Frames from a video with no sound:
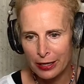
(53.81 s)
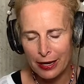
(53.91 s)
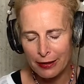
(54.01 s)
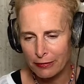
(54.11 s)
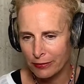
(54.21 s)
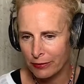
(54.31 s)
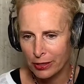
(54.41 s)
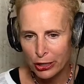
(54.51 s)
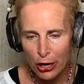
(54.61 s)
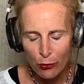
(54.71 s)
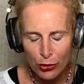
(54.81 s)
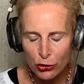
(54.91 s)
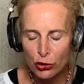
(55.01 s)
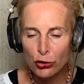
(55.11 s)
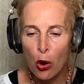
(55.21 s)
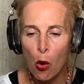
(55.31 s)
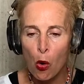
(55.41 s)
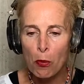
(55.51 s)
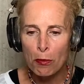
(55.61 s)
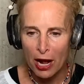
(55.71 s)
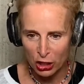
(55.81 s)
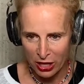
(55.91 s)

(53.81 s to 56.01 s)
And, there's so much